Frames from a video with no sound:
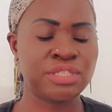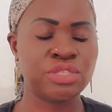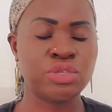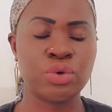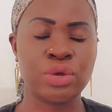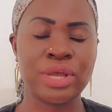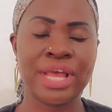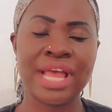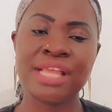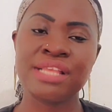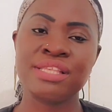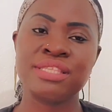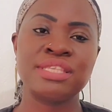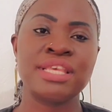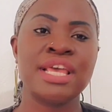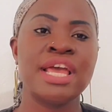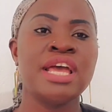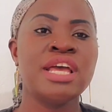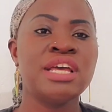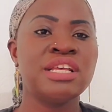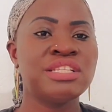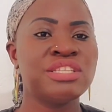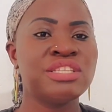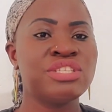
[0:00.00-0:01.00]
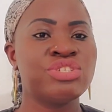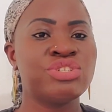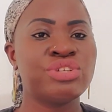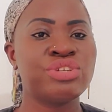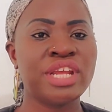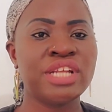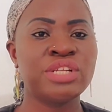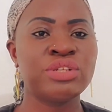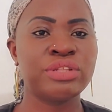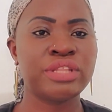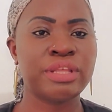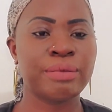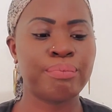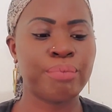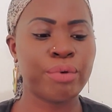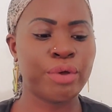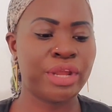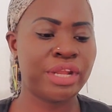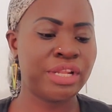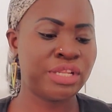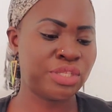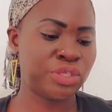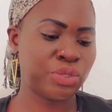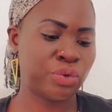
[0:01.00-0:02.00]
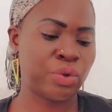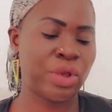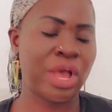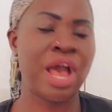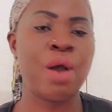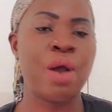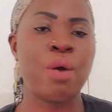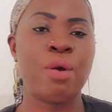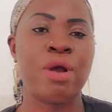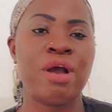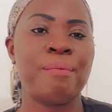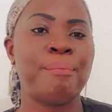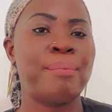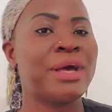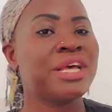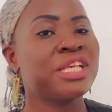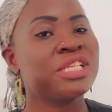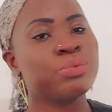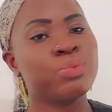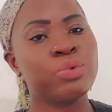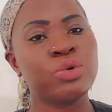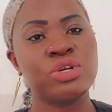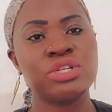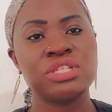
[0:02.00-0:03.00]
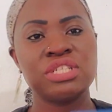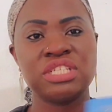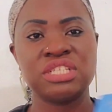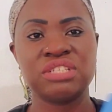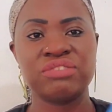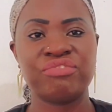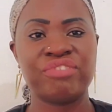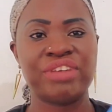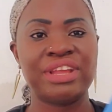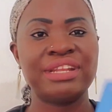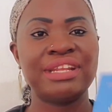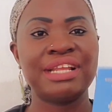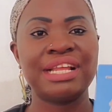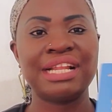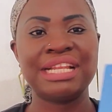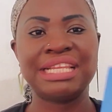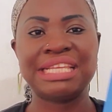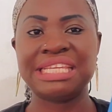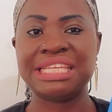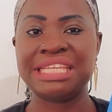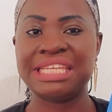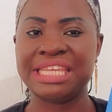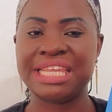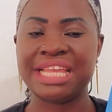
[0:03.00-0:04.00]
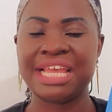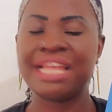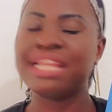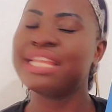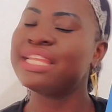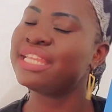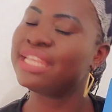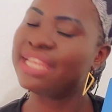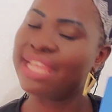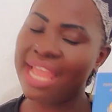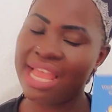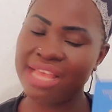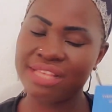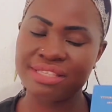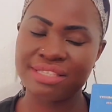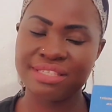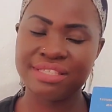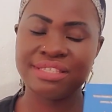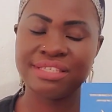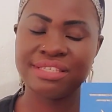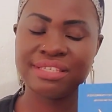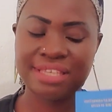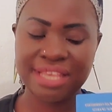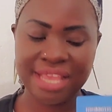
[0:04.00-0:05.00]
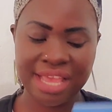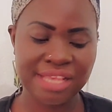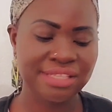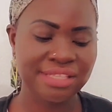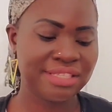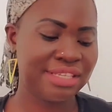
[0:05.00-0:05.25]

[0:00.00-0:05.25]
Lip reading: So guys, straight to the point. So our passport is finally here. Yes.